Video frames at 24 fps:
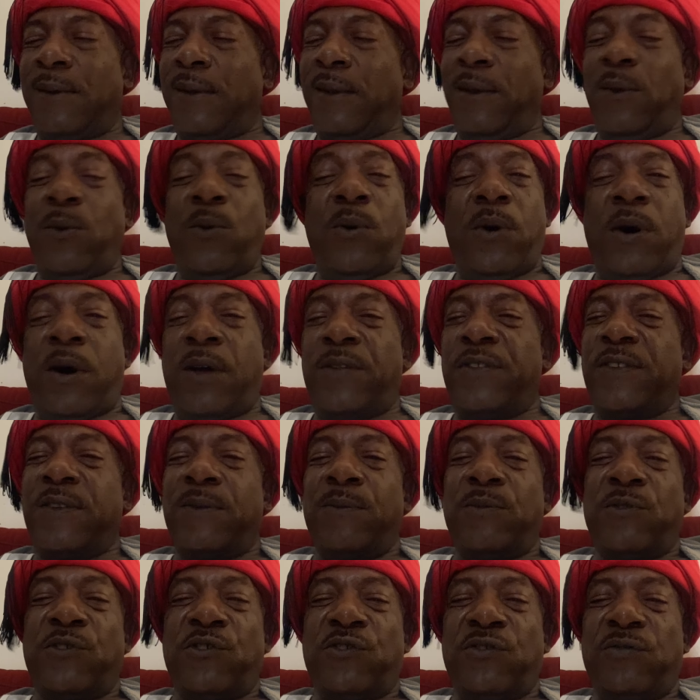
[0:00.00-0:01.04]
You are
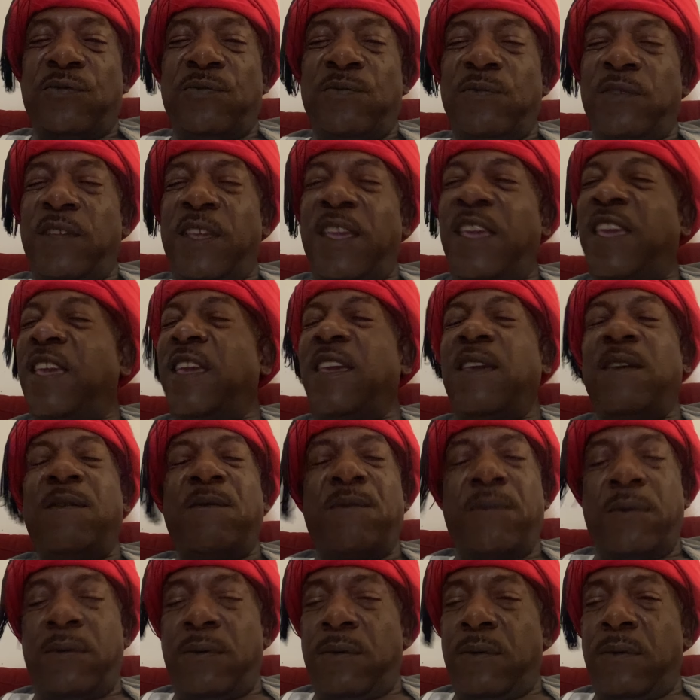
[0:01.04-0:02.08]
some
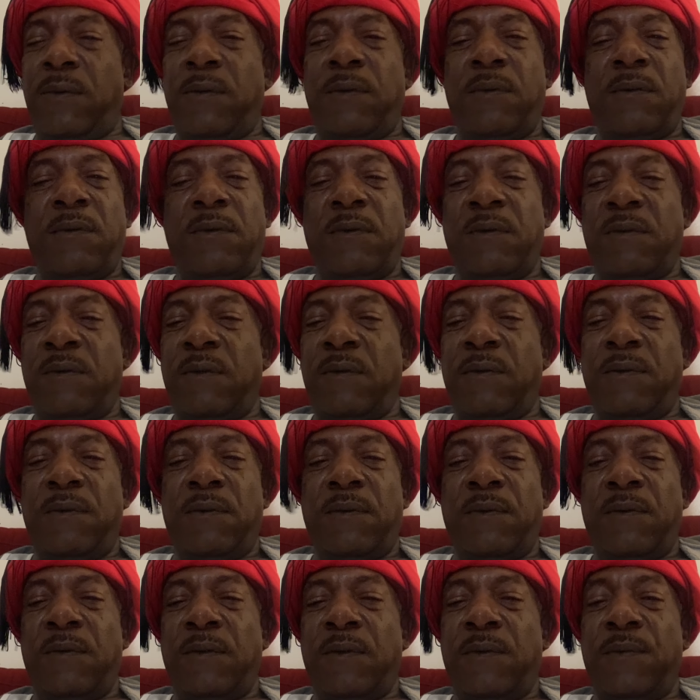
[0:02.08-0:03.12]
evil.
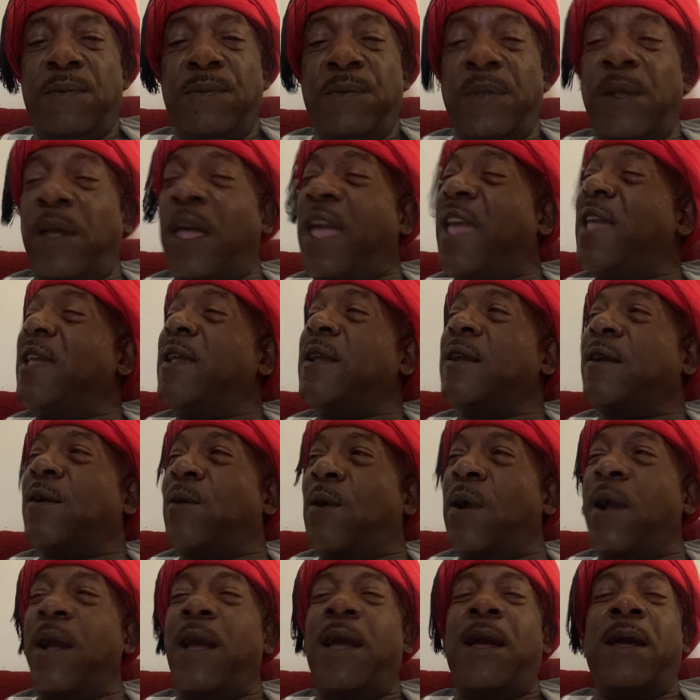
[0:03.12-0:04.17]
The hate
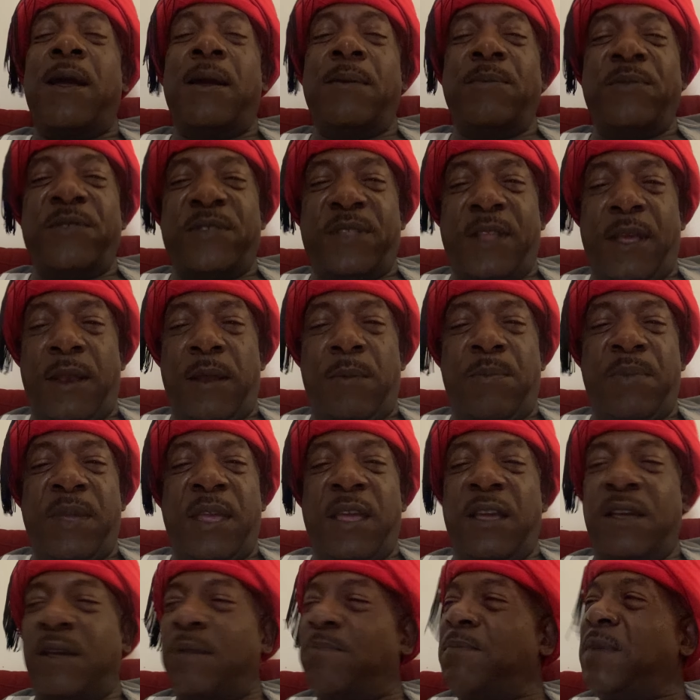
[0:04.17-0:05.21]
crimes that are
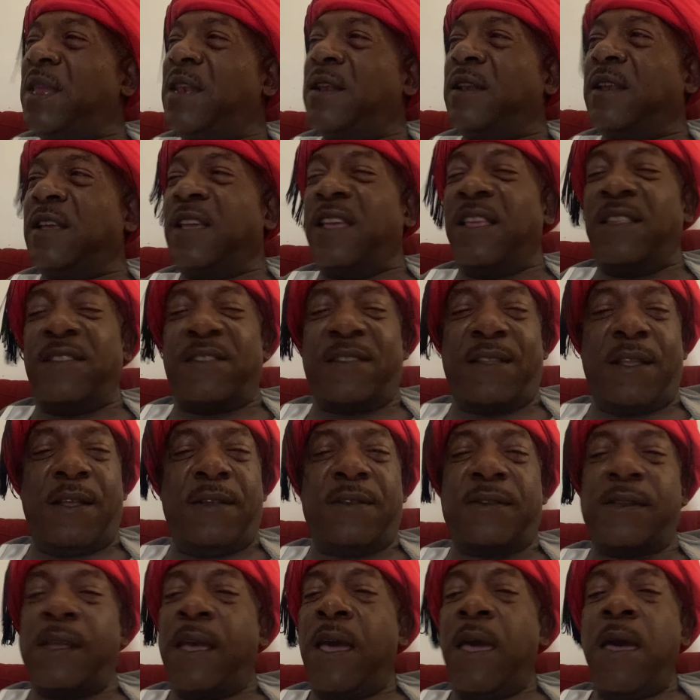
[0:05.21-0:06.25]
being committed against
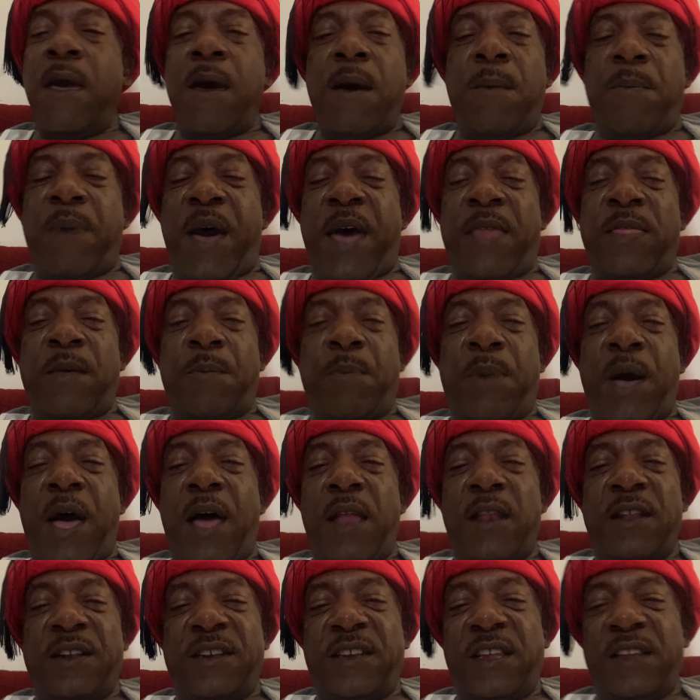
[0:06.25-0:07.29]
us by the
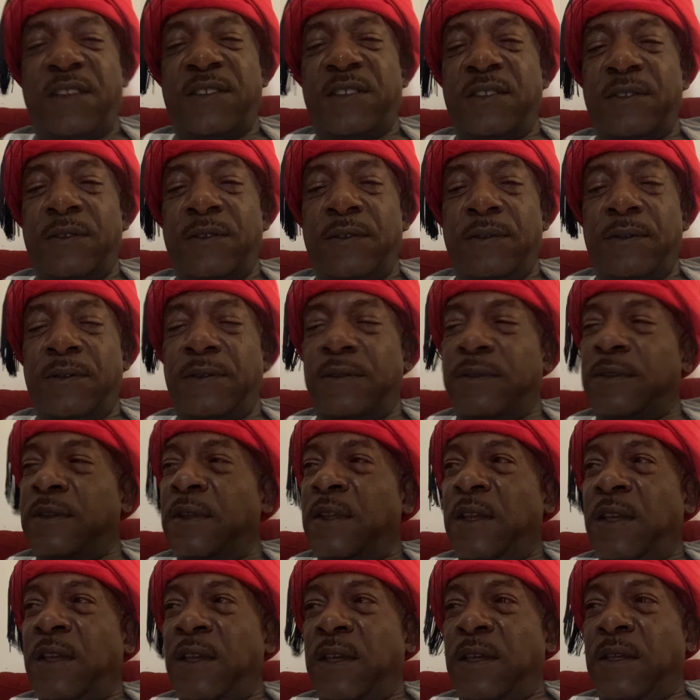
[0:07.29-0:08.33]
politicians,
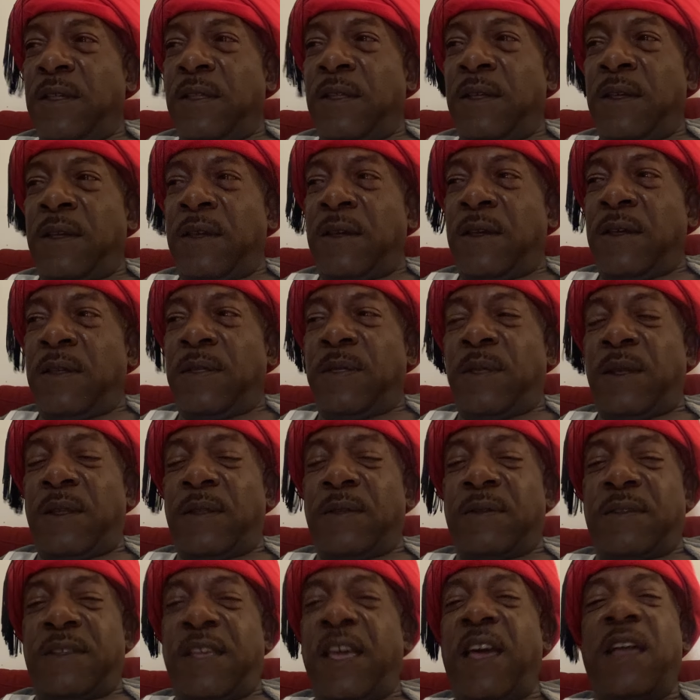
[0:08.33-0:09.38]
the
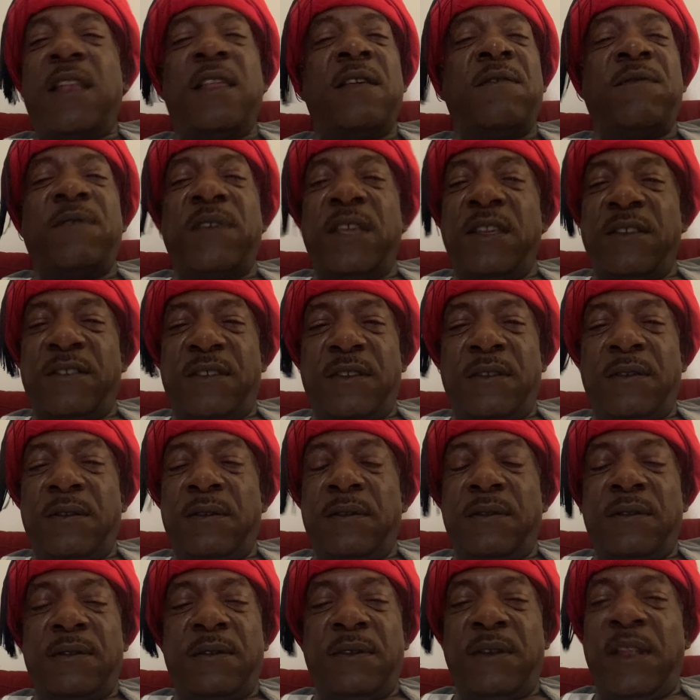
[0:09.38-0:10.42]

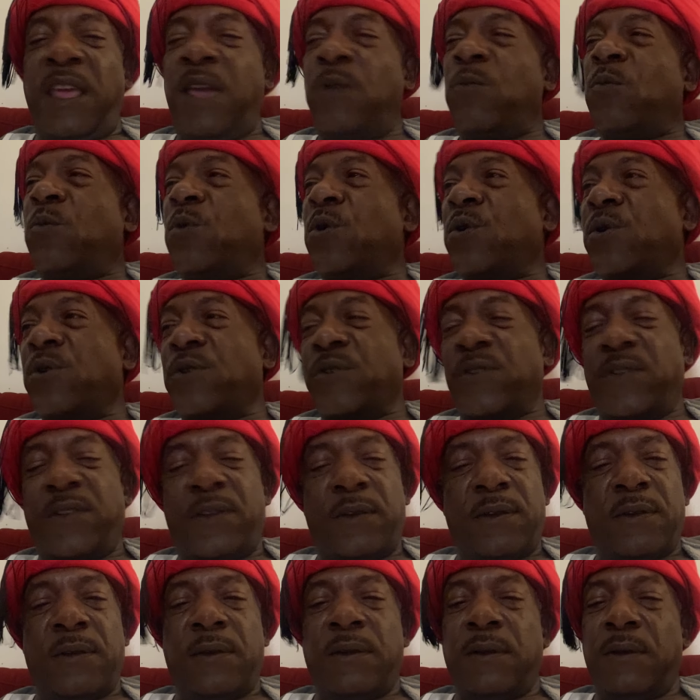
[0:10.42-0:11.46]
television
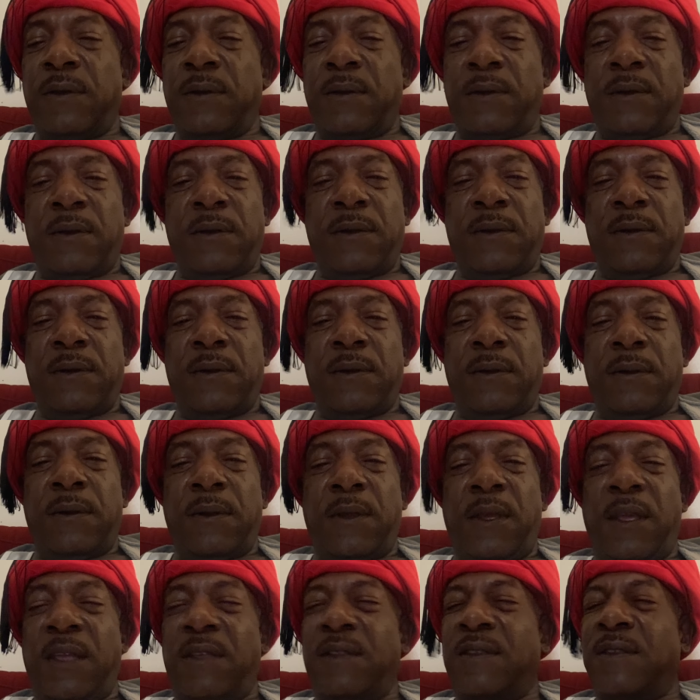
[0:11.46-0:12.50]
networks,
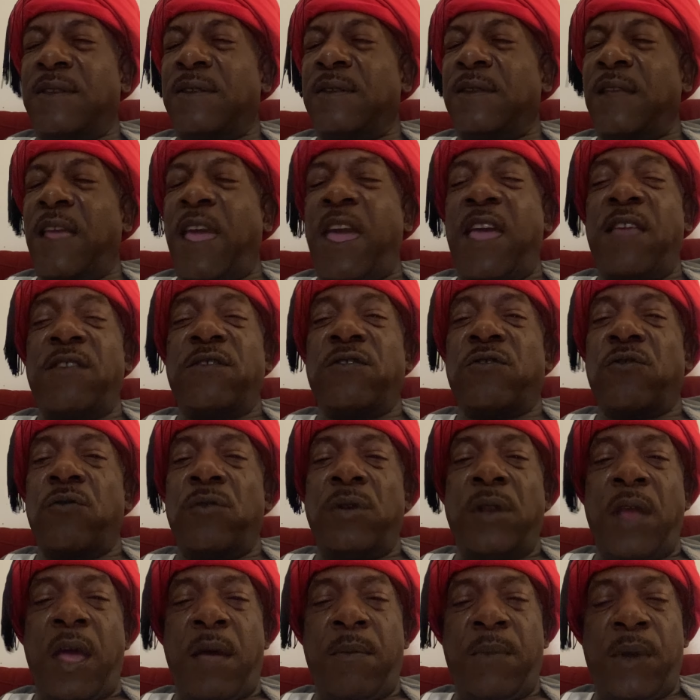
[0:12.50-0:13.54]
is
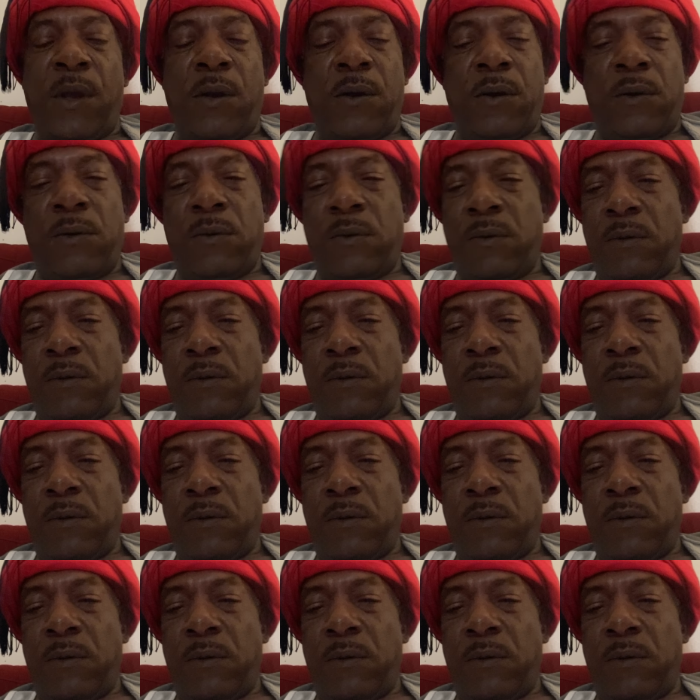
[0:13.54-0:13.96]
astronomical.